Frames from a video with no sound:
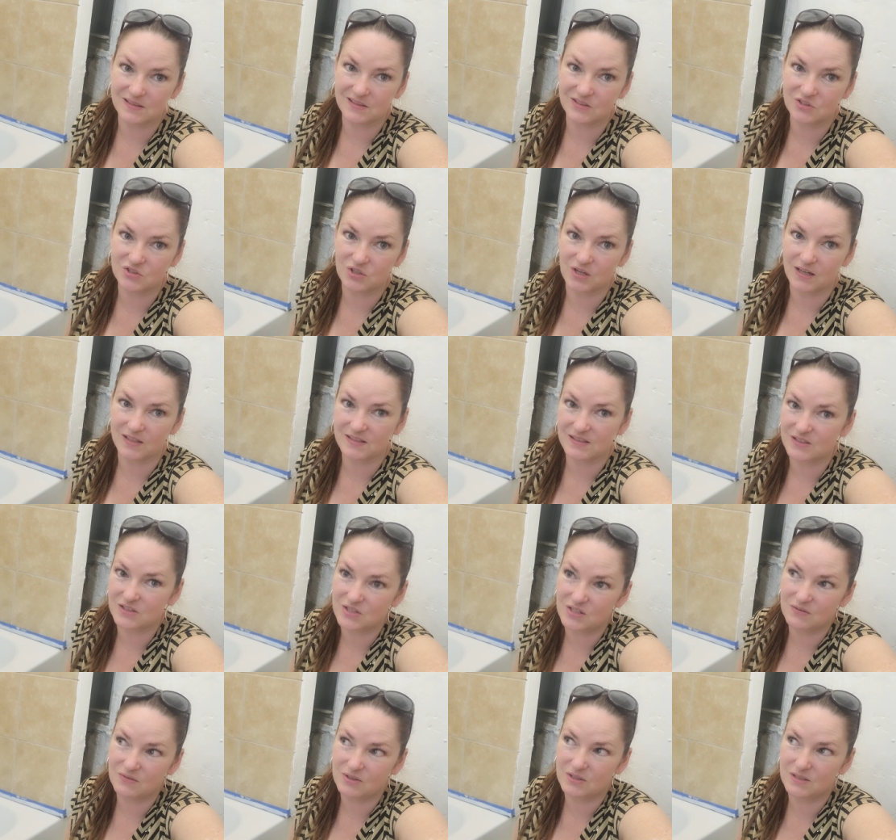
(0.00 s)
in its tracks. Because
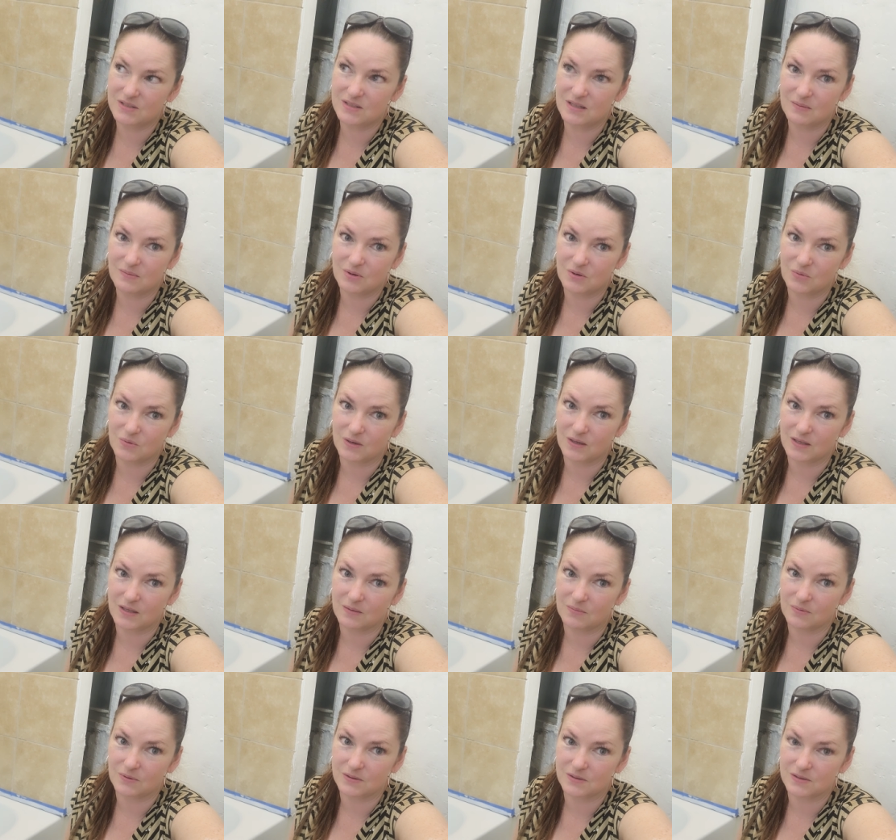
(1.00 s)
you have a good tub and you want to
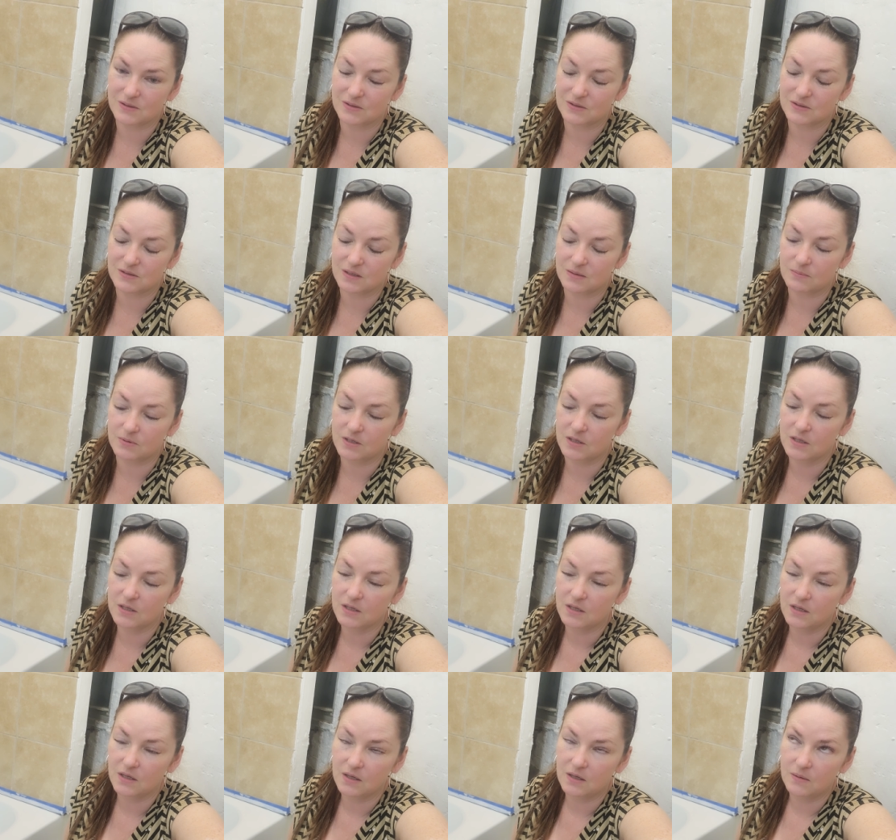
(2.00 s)
keep it as a good tub.
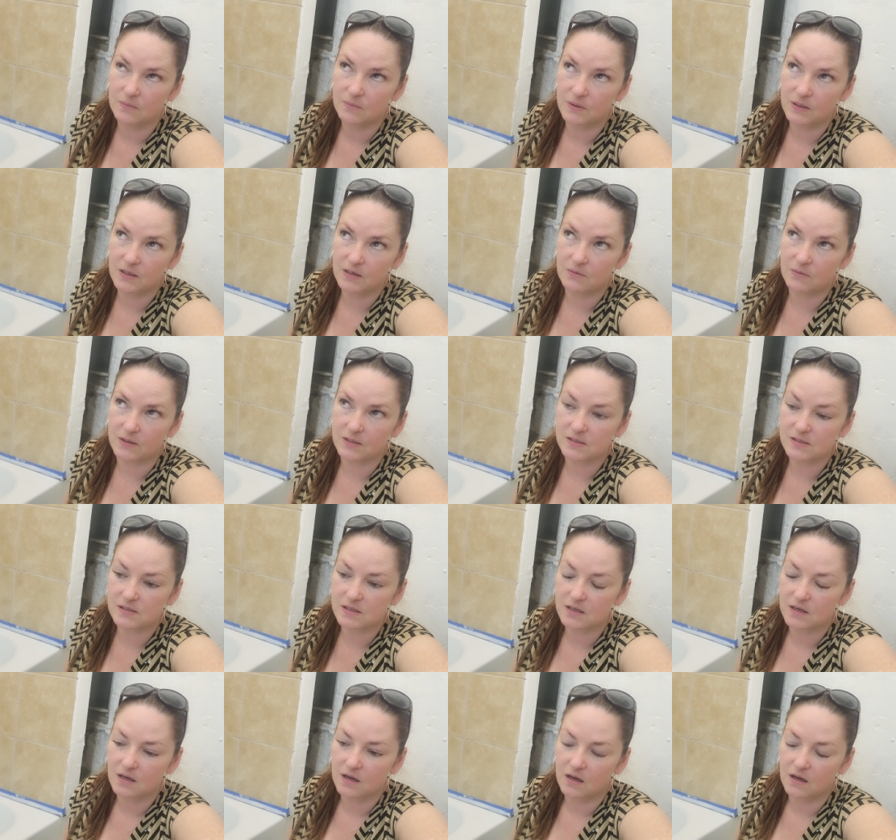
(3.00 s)
But anyways,
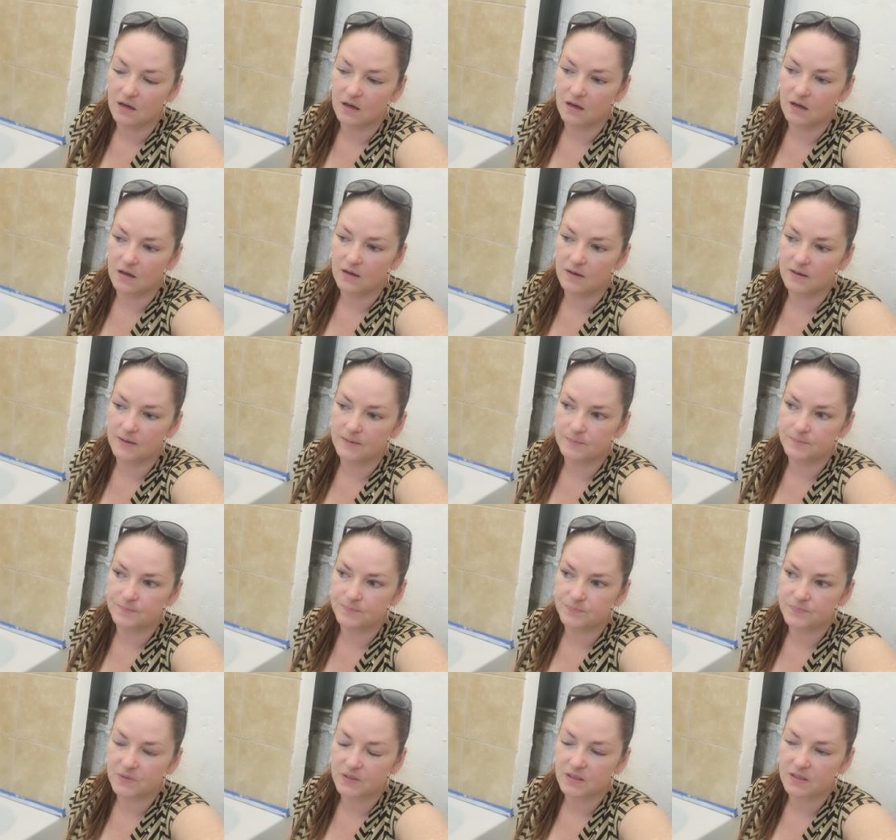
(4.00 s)

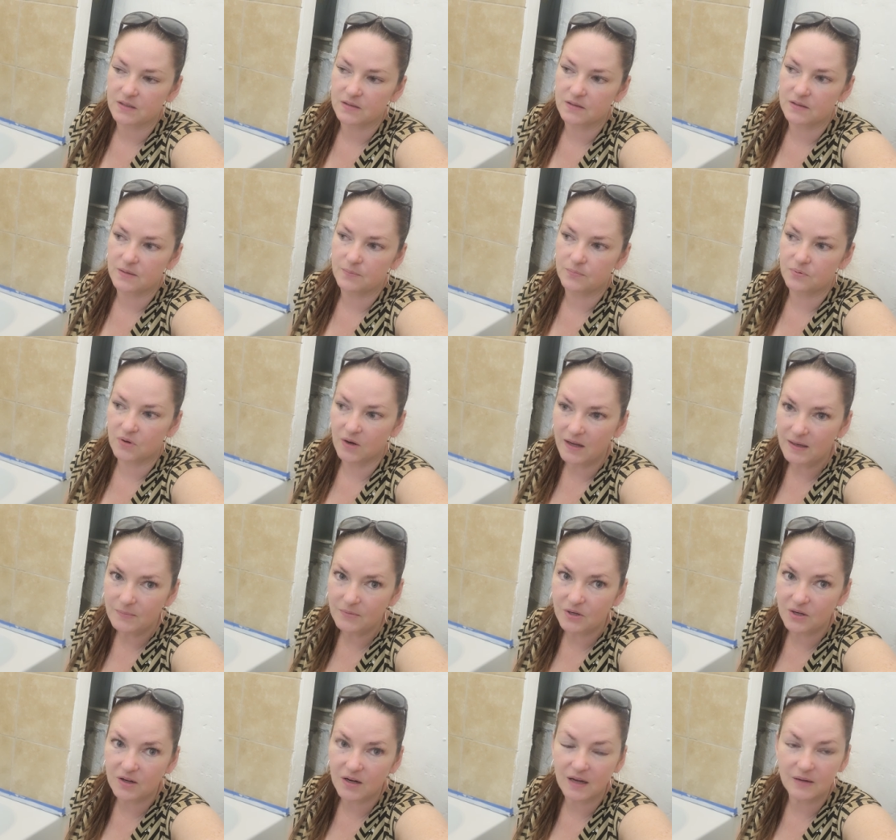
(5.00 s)
the
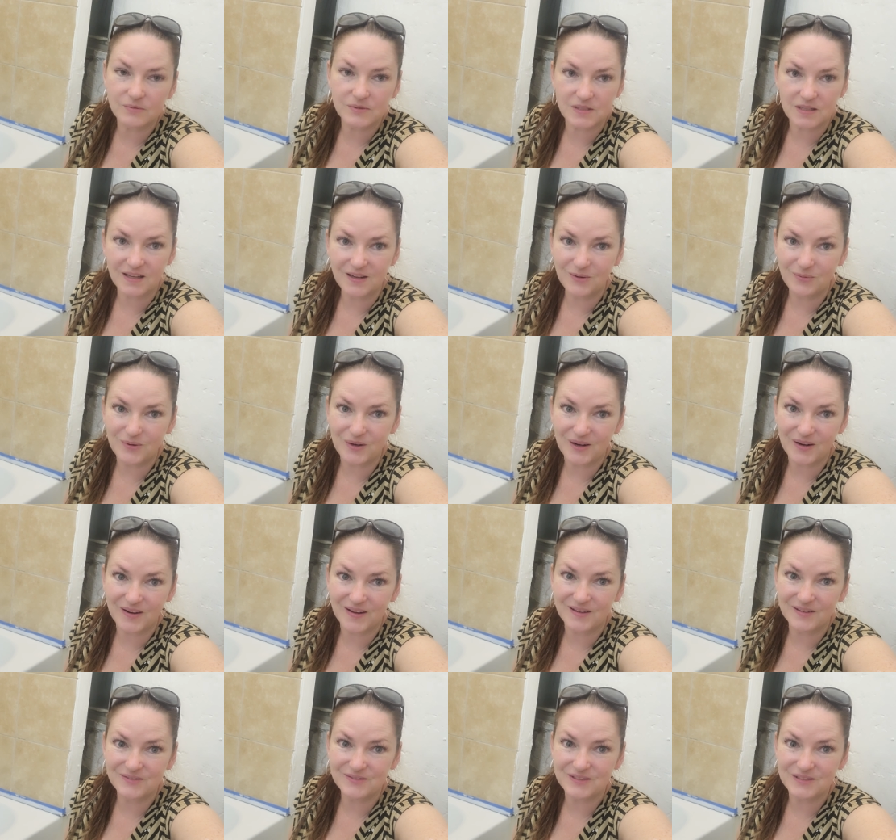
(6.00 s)
primer I was not aware
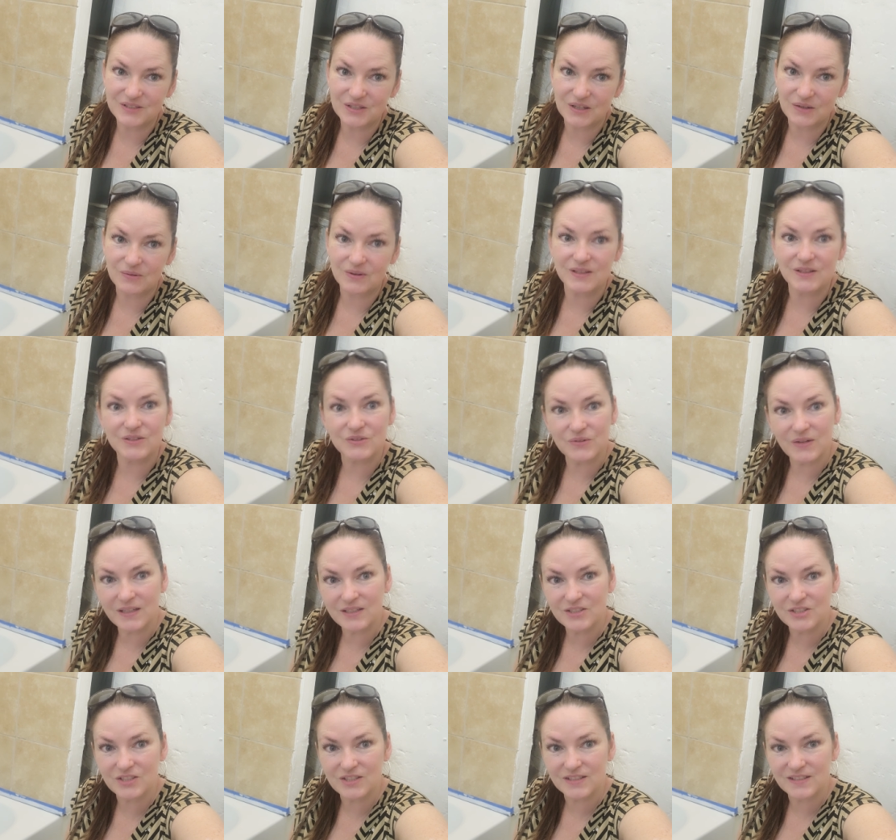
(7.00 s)
of until I read the
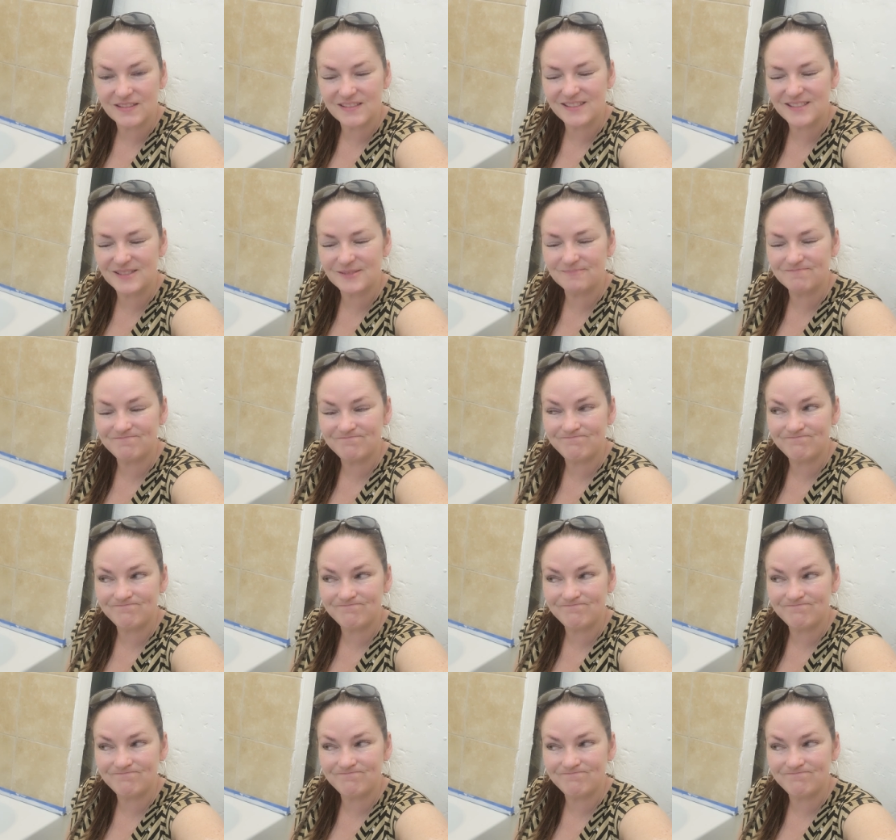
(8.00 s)
directions.